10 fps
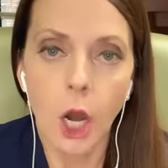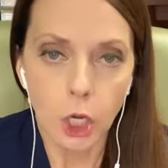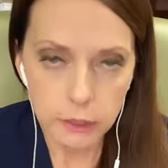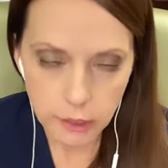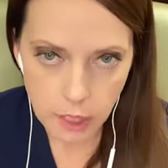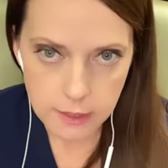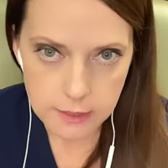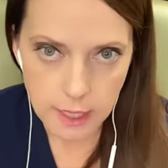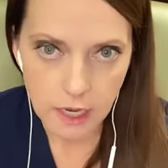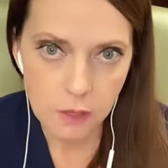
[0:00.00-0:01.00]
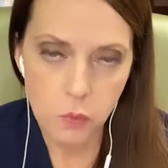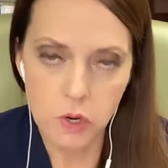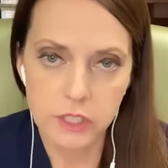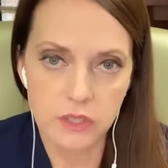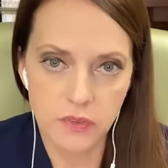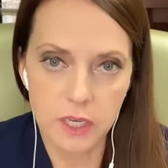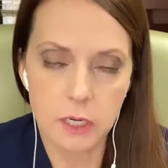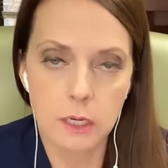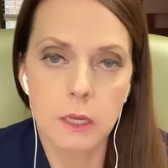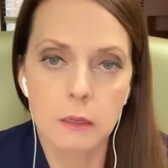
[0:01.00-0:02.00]
earlier onset and more
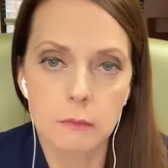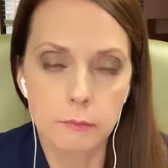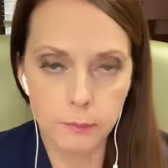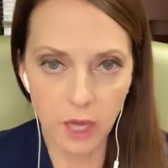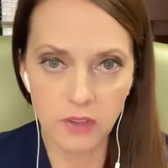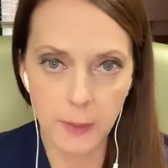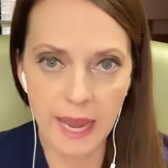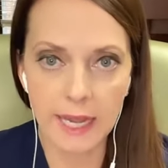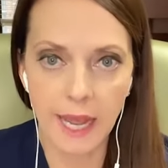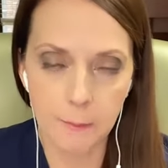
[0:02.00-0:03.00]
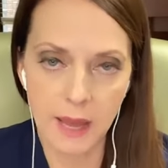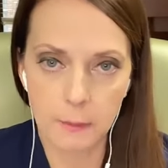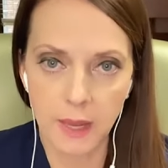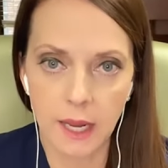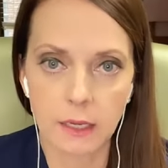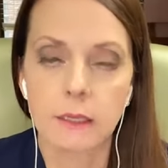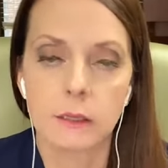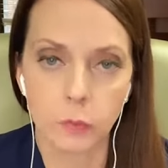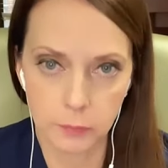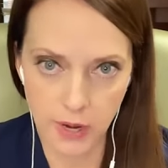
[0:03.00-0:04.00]
severe pelvic pain and back pain
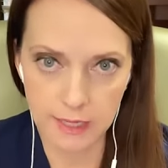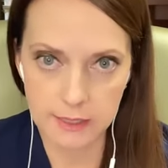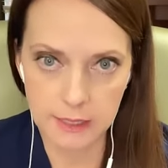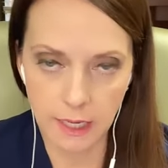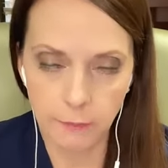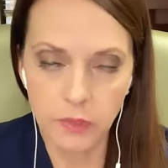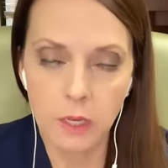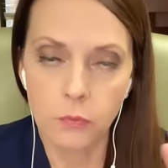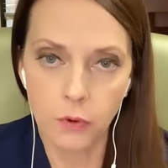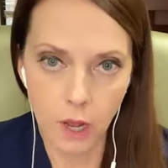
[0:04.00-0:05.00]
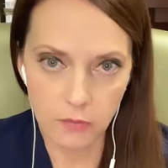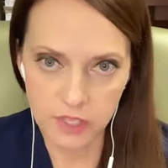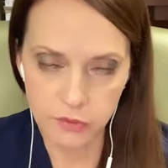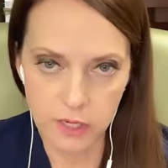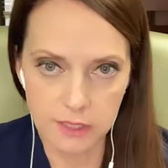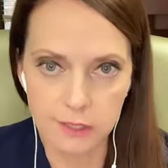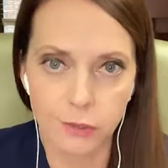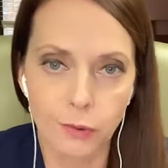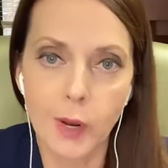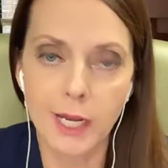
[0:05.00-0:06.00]
with pregnancy for obvious reasons.
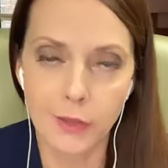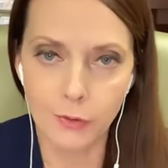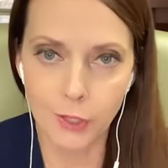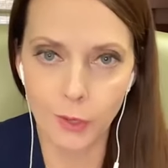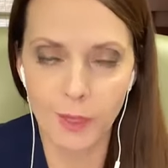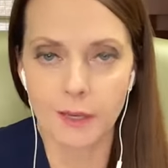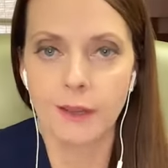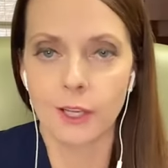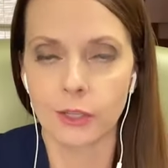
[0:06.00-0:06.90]
You're growing another human.